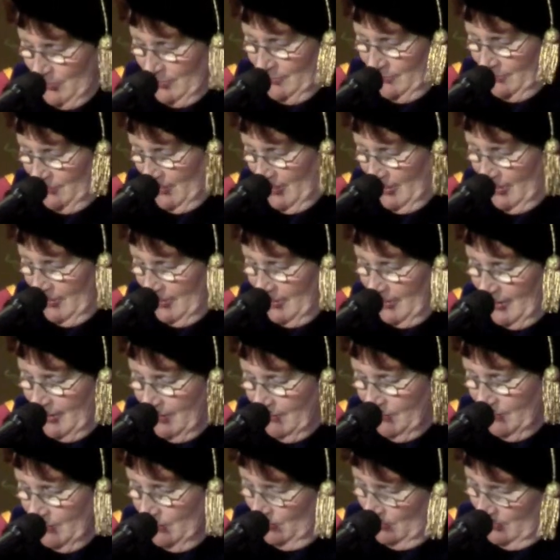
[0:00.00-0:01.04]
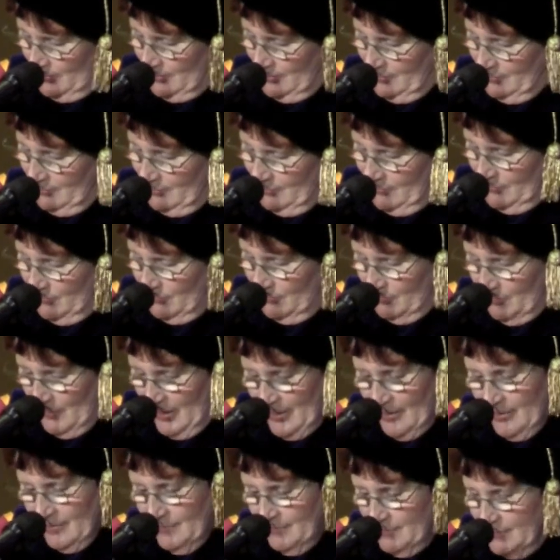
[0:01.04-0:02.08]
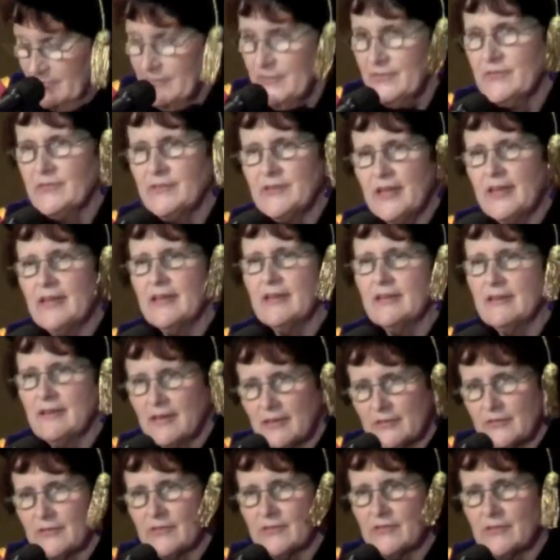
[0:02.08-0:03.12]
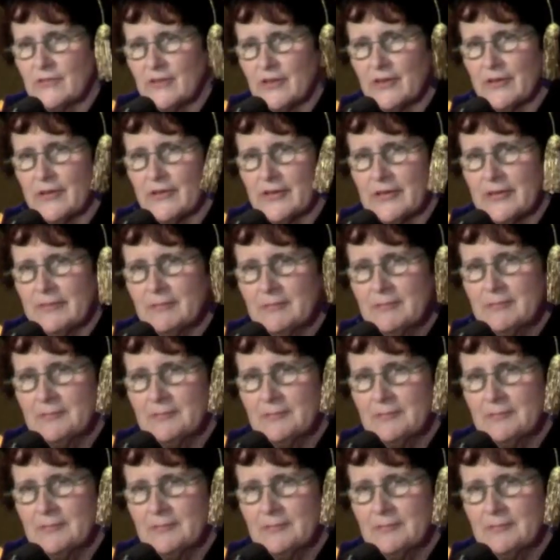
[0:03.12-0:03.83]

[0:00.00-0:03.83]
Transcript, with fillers: want to thank everyone who made this day necessary.